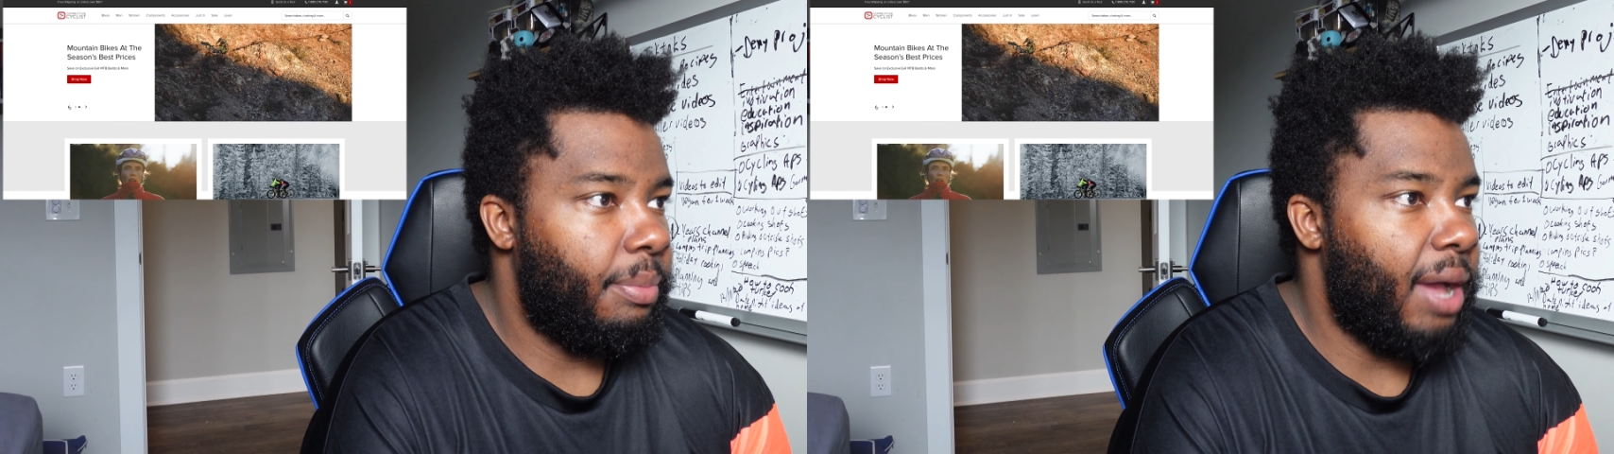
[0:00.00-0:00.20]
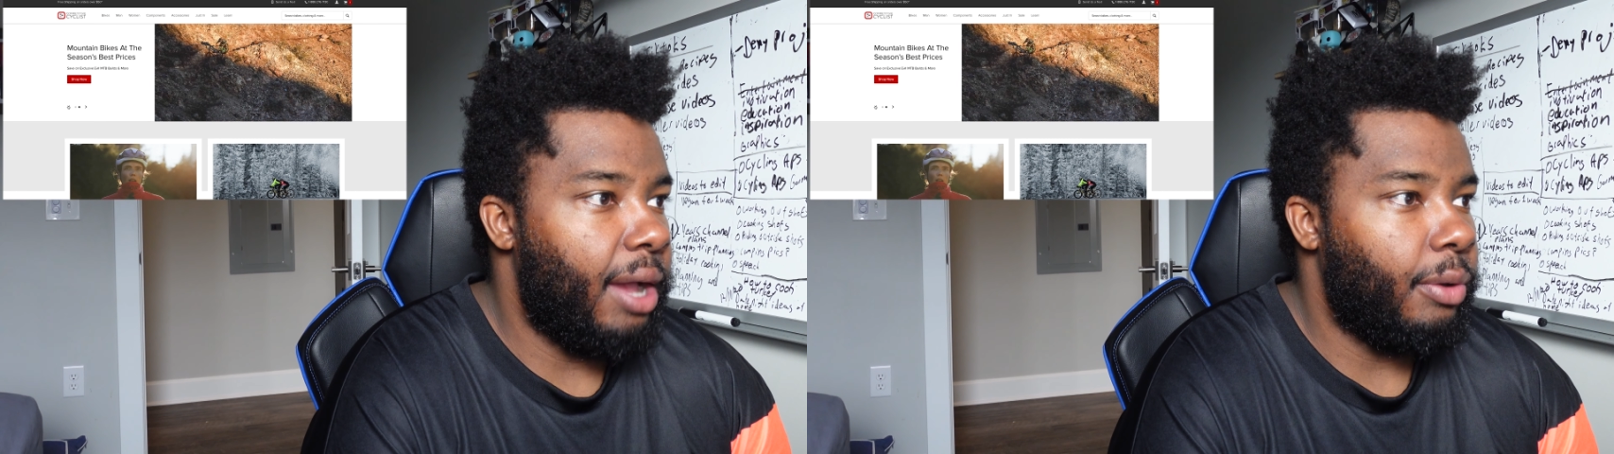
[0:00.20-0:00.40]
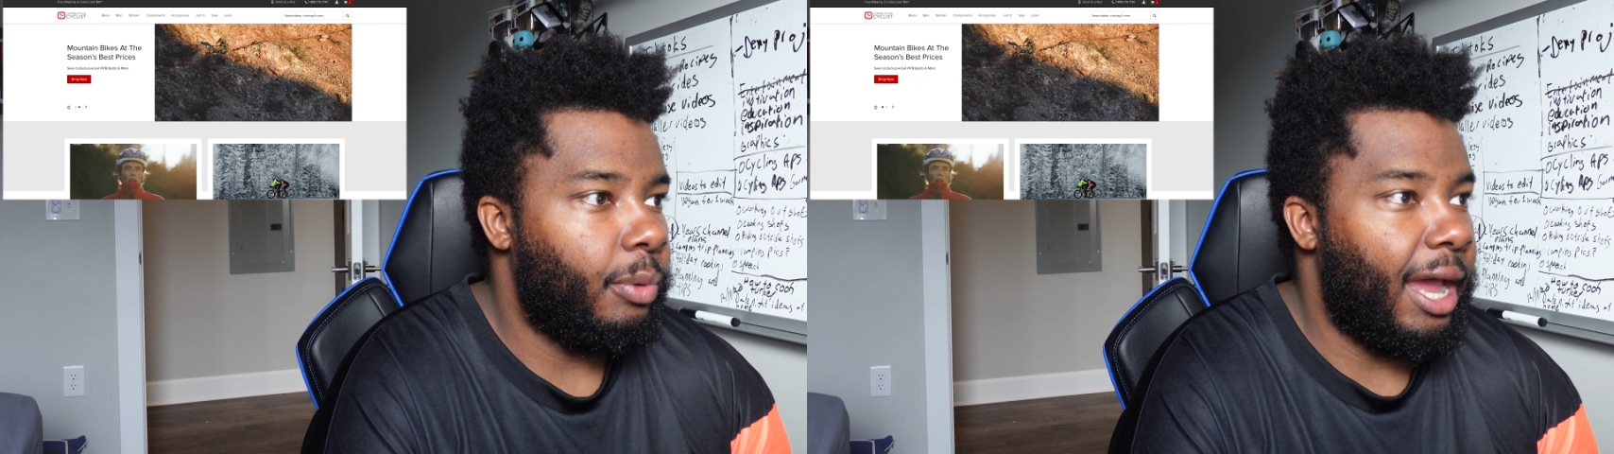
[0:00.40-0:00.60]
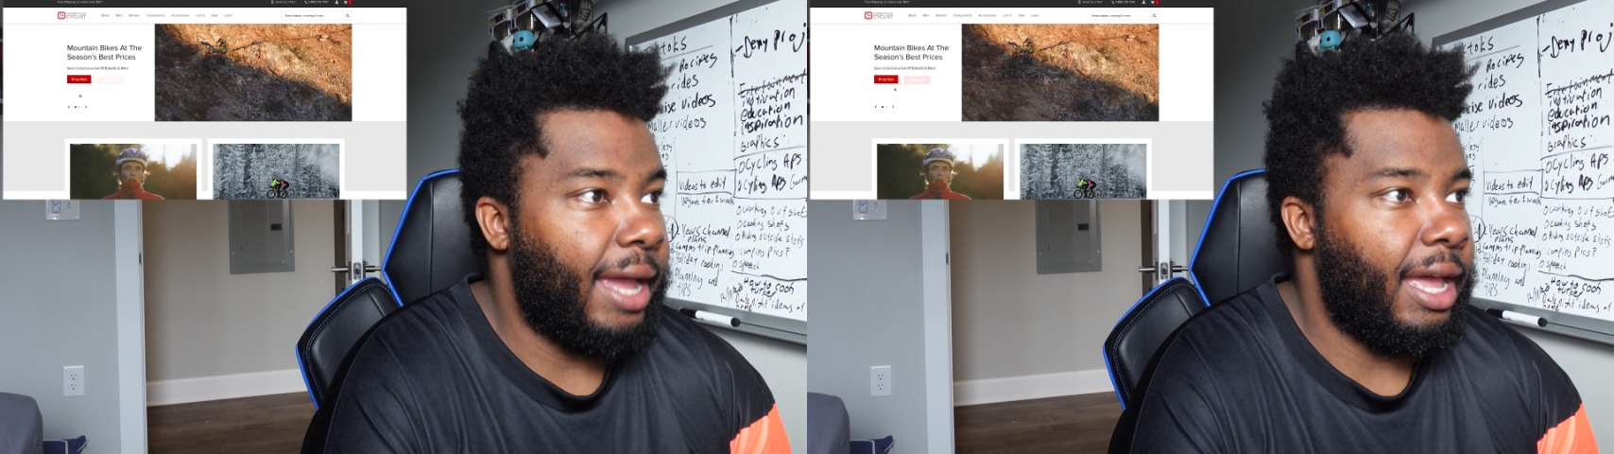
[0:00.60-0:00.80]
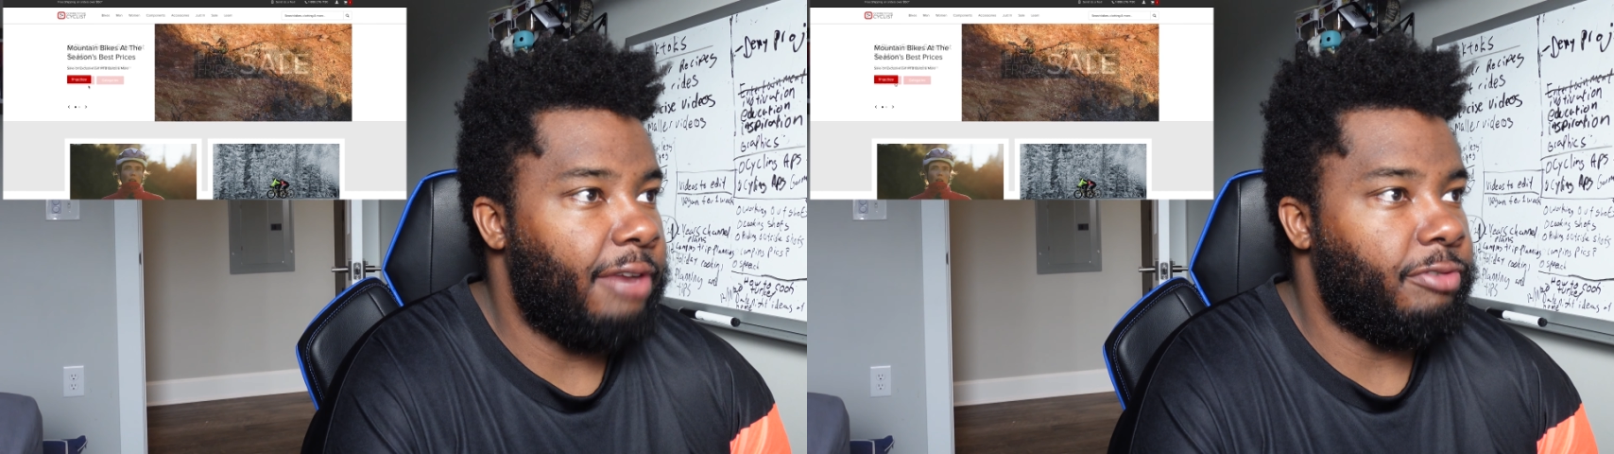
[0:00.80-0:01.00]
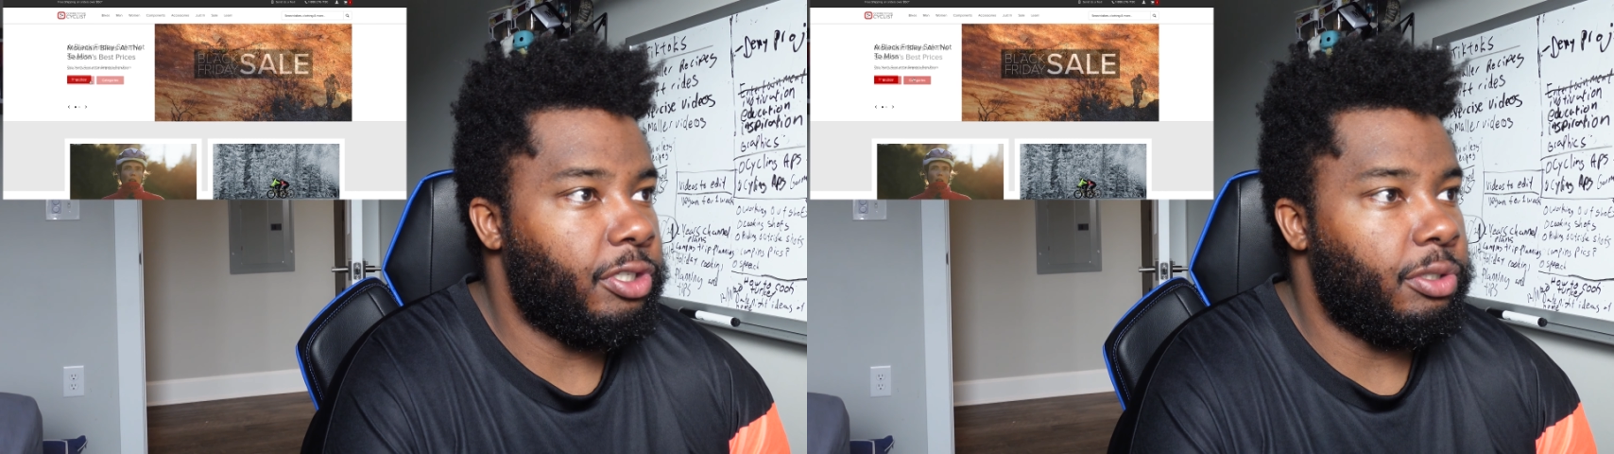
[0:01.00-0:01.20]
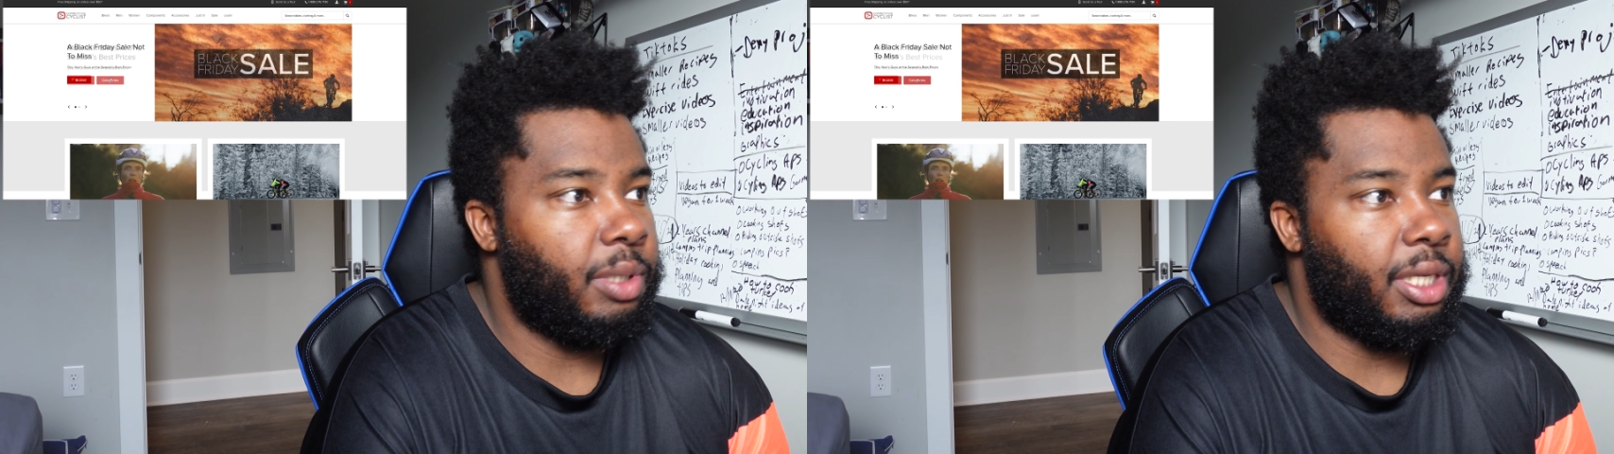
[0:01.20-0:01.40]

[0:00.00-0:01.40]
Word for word: but what I kind of do